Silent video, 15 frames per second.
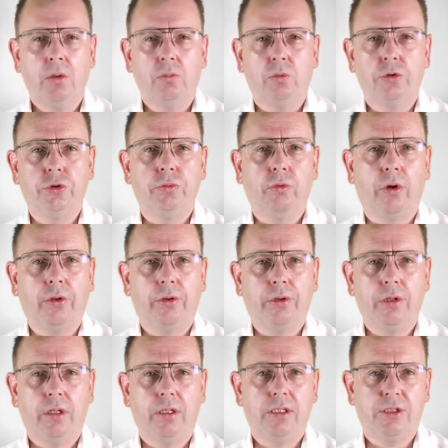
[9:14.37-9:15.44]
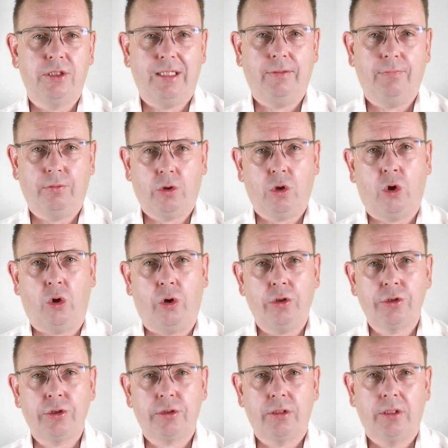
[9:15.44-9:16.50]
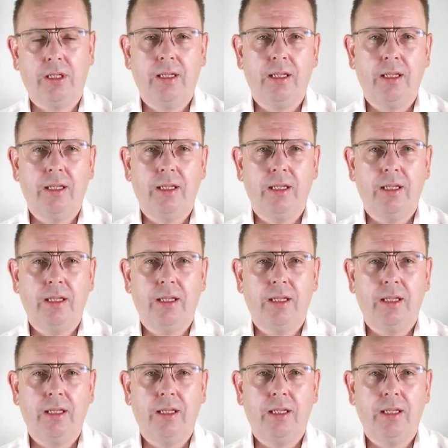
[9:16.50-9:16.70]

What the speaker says: Would you rather save costs,